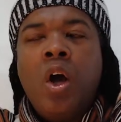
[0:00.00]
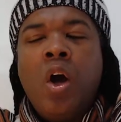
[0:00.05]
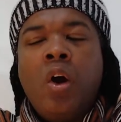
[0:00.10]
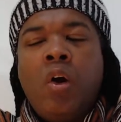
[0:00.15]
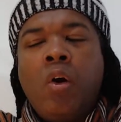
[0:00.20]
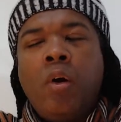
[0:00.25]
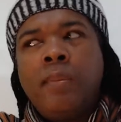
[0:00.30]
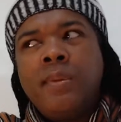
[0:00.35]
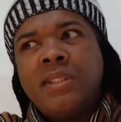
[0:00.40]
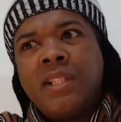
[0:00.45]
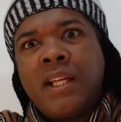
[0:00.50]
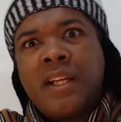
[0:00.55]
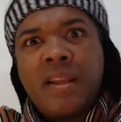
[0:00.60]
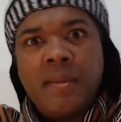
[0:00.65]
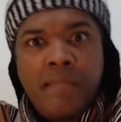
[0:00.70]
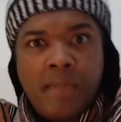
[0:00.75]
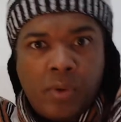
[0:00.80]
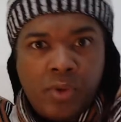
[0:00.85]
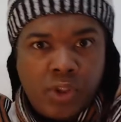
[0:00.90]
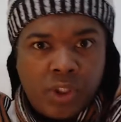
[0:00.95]
almost like
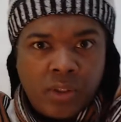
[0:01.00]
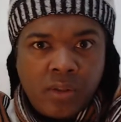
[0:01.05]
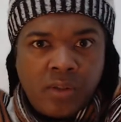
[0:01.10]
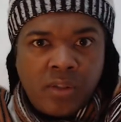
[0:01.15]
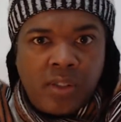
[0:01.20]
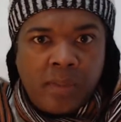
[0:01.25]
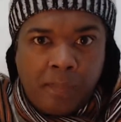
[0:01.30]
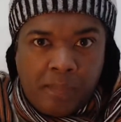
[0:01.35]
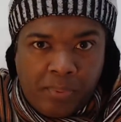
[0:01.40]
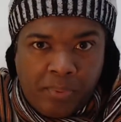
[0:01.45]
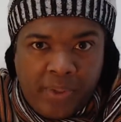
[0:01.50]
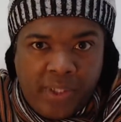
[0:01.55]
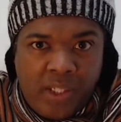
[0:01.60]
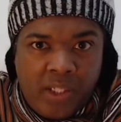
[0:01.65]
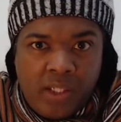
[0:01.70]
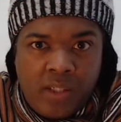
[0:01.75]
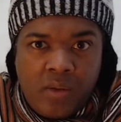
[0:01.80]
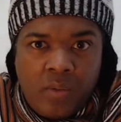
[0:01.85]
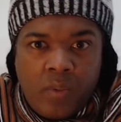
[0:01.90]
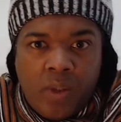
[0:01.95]
emotional debris
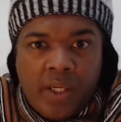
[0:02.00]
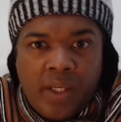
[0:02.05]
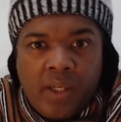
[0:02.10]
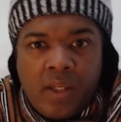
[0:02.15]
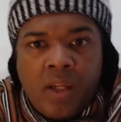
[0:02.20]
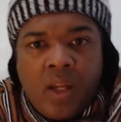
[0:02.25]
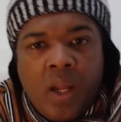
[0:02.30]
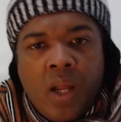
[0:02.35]
in a way.